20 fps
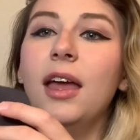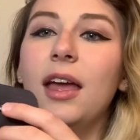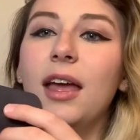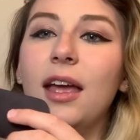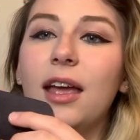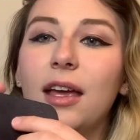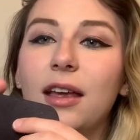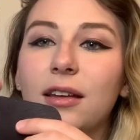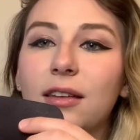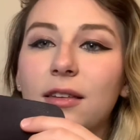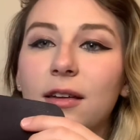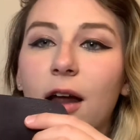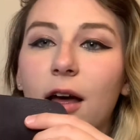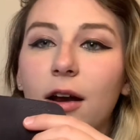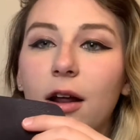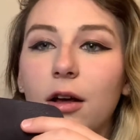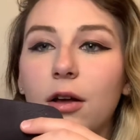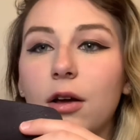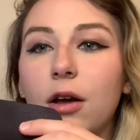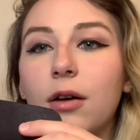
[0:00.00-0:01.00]
It's not
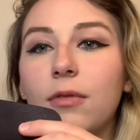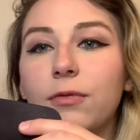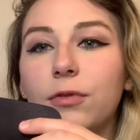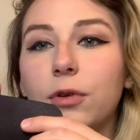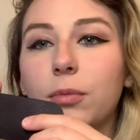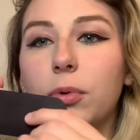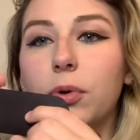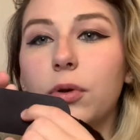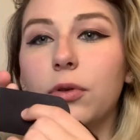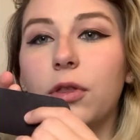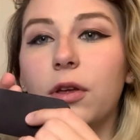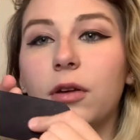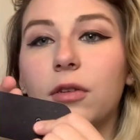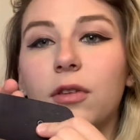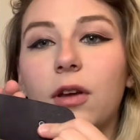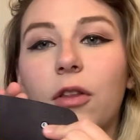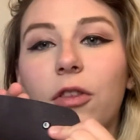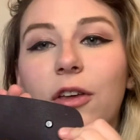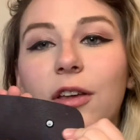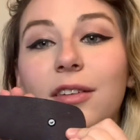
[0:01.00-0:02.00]
uncomfortable. There's
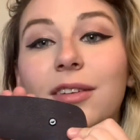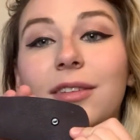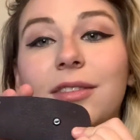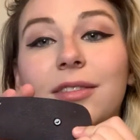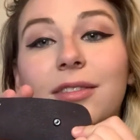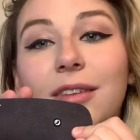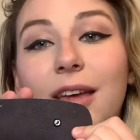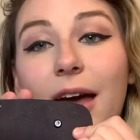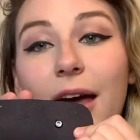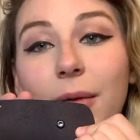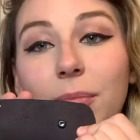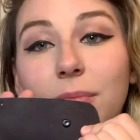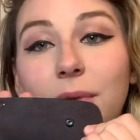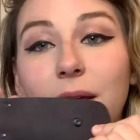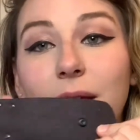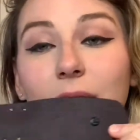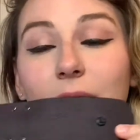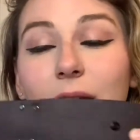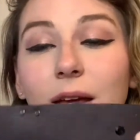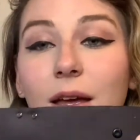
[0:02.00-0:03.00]
nothing to stab
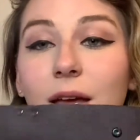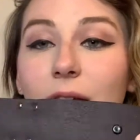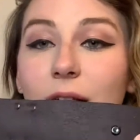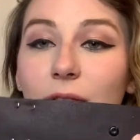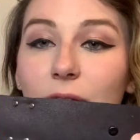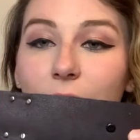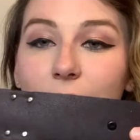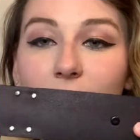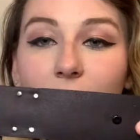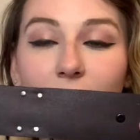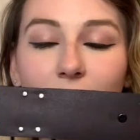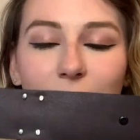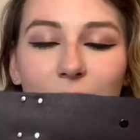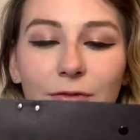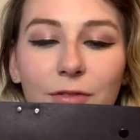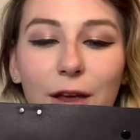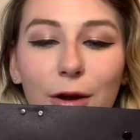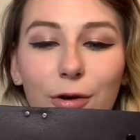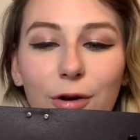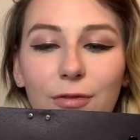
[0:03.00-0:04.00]
me. Like, I'm
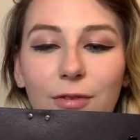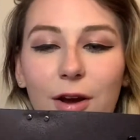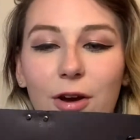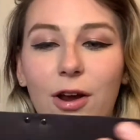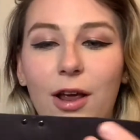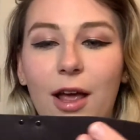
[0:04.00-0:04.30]
very, very